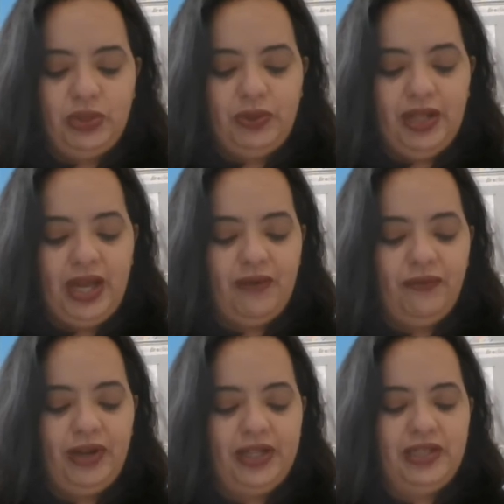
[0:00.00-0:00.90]
when they have
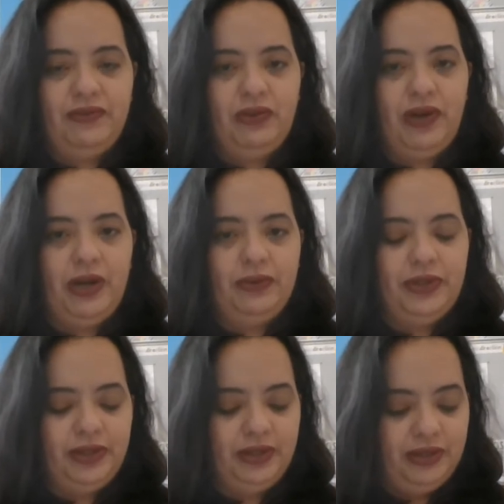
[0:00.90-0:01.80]
relatives around?
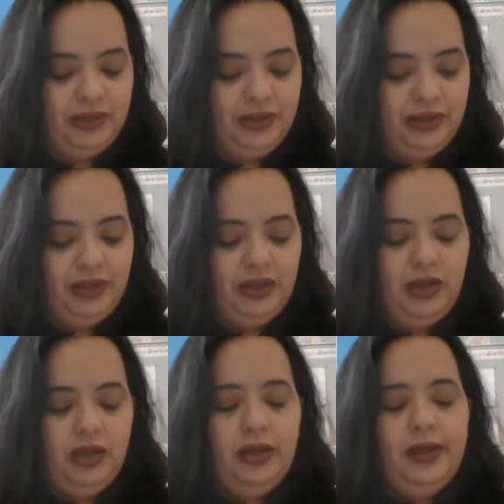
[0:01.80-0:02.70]

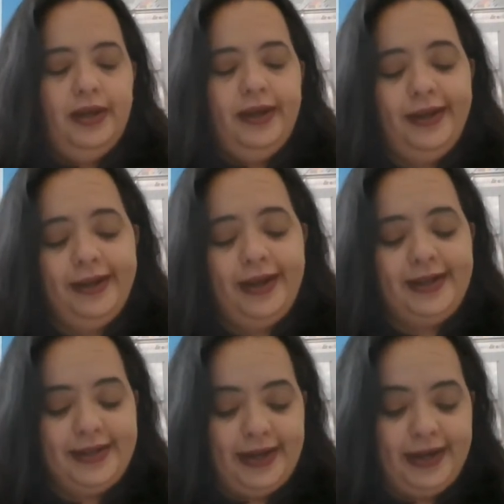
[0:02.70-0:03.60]
I
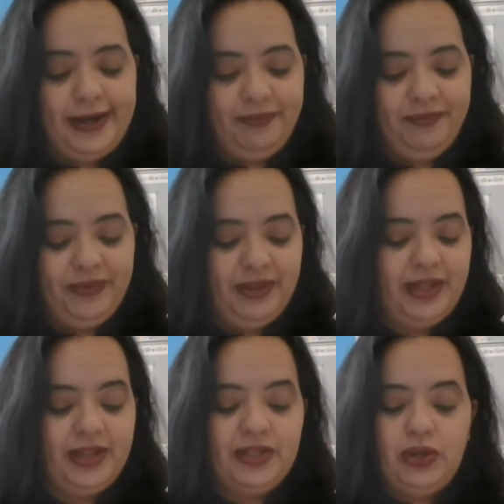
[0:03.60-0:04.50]
sigh.
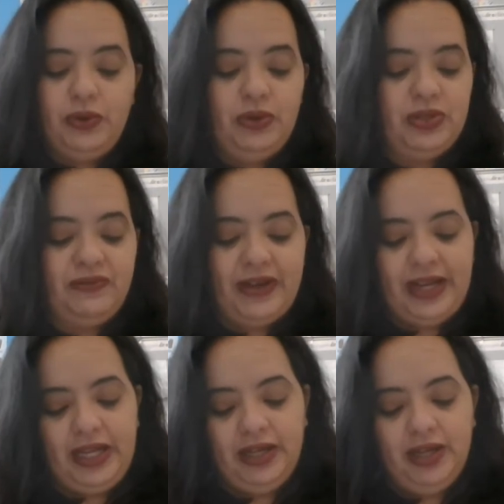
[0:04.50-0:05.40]
There's no use
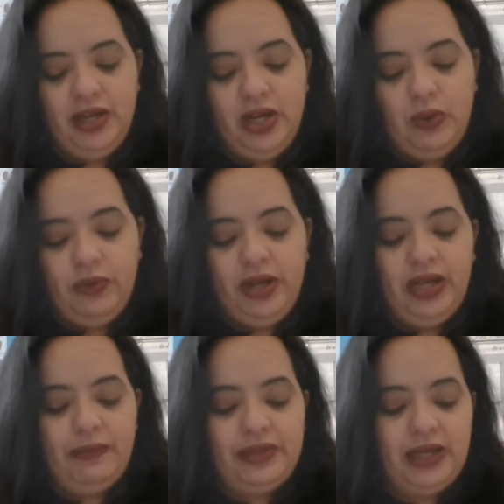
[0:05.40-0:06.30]
fighting. When it
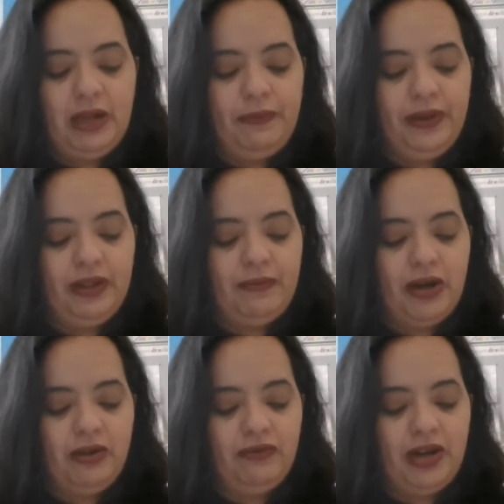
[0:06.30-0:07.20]
comes to helping, the
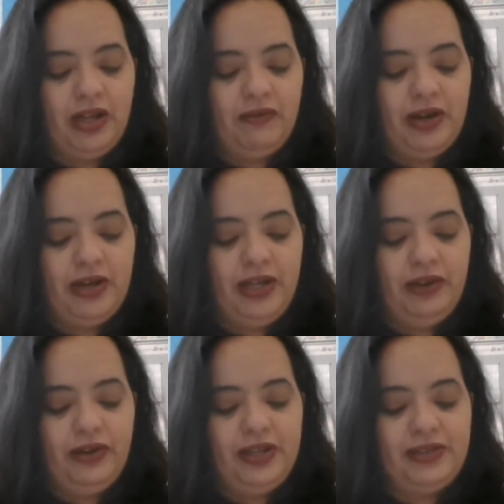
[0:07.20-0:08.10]
motto around
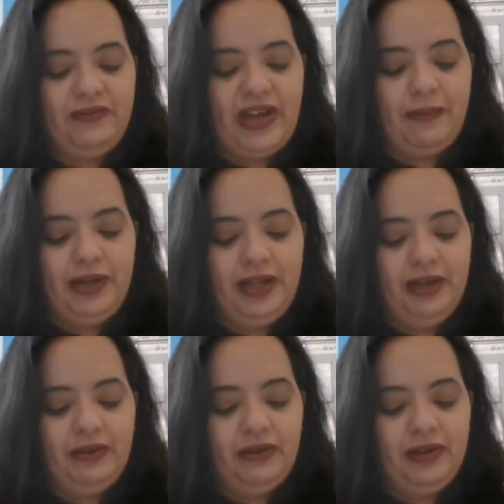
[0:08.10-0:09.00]
here is
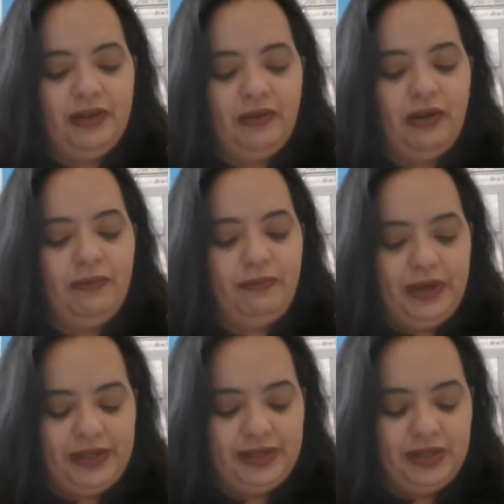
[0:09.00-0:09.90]
family or
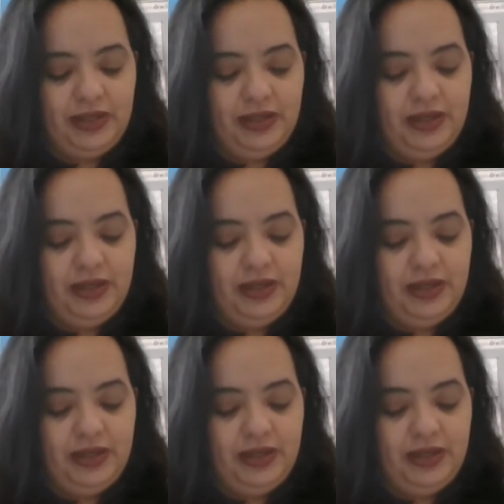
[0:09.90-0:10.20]
bust.